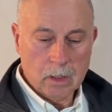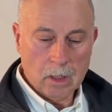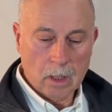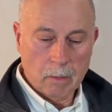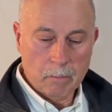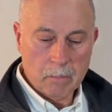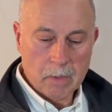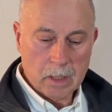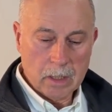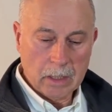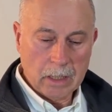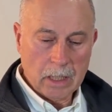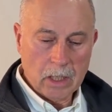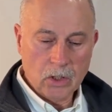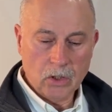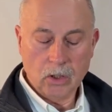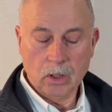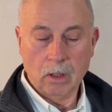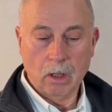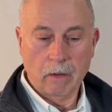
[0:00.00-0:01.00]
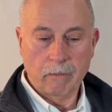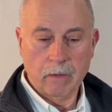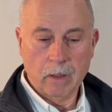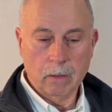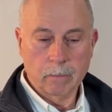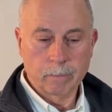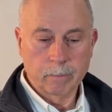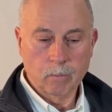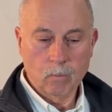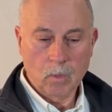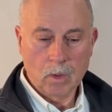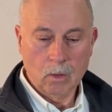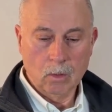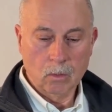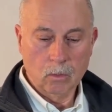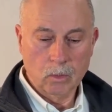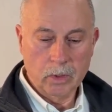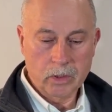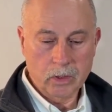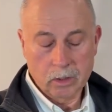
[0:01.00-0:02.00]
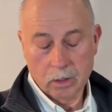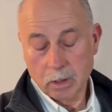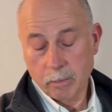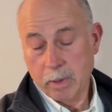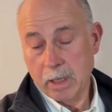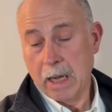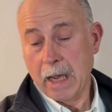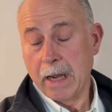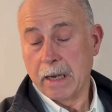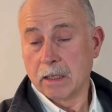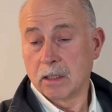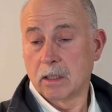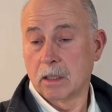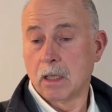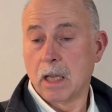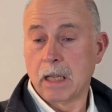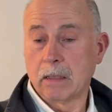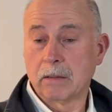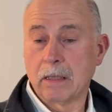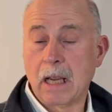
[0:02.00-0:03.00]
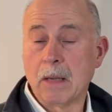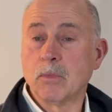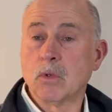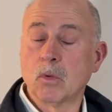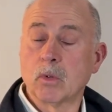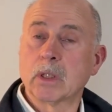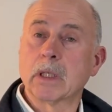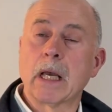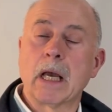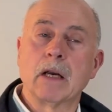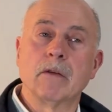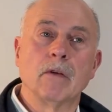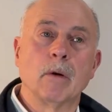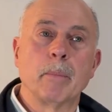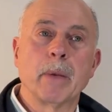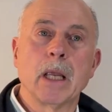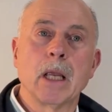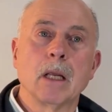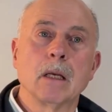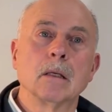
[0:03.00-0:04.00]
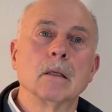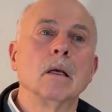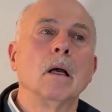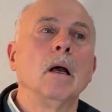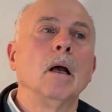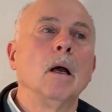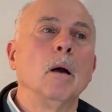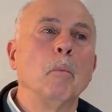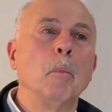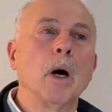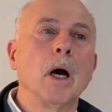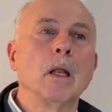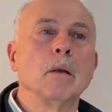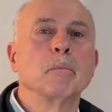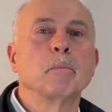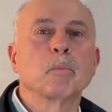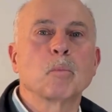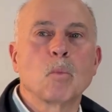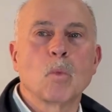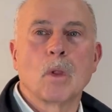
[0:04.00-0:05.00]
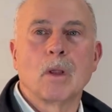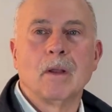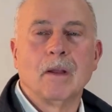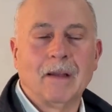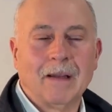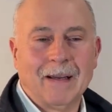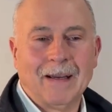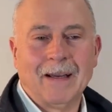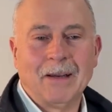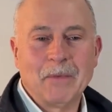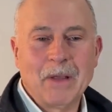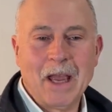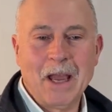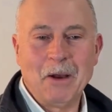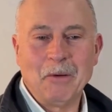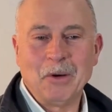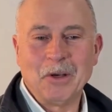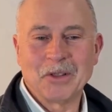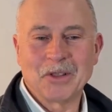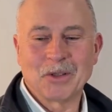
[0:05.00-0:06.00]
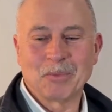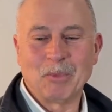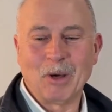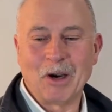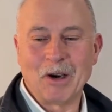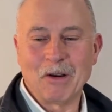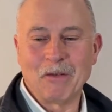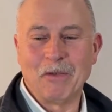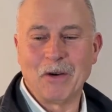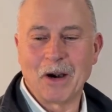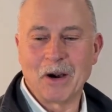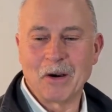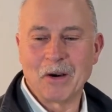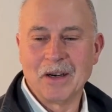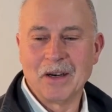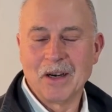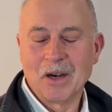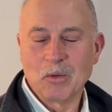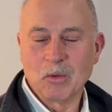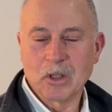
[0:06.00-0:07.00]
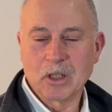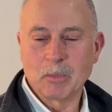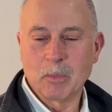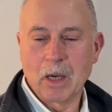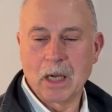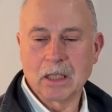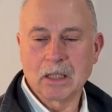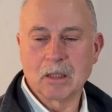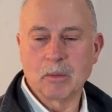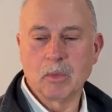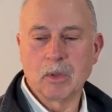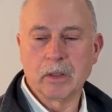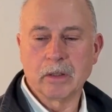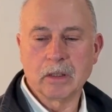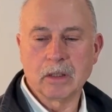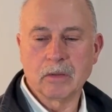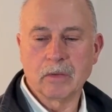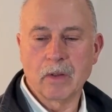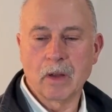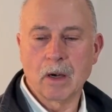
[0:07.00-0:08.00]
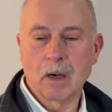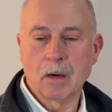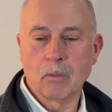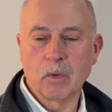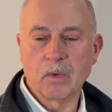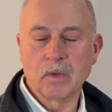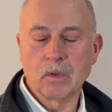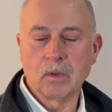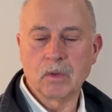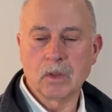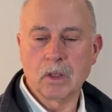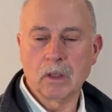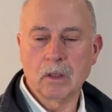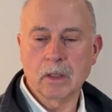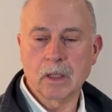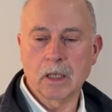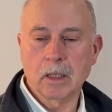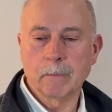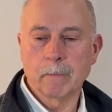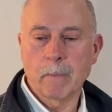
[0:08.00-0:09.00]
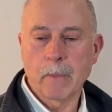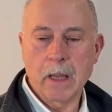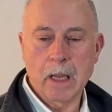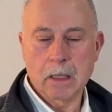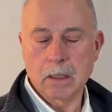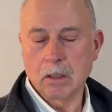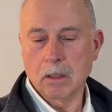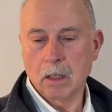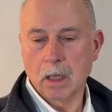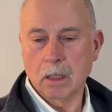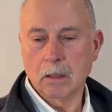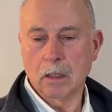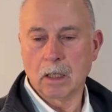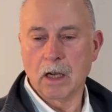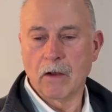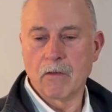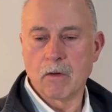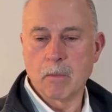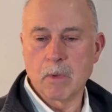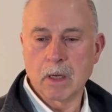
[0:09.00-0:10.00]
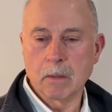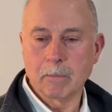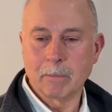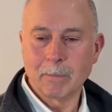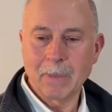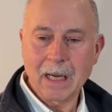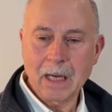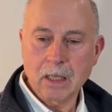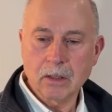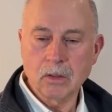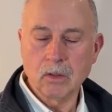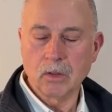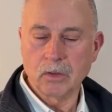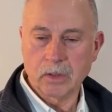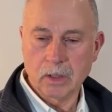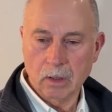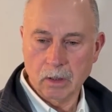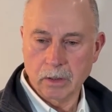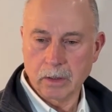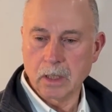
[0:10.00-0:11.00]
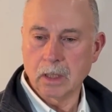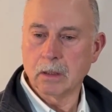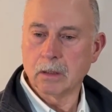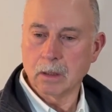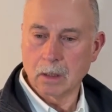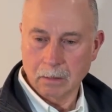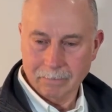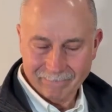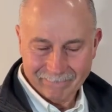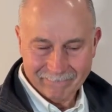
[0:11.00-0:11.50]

mitigation of it, which, to be honest, at times it was kind of a pain, but that was part of our responsibilities there with the utility, and the government paid the utility to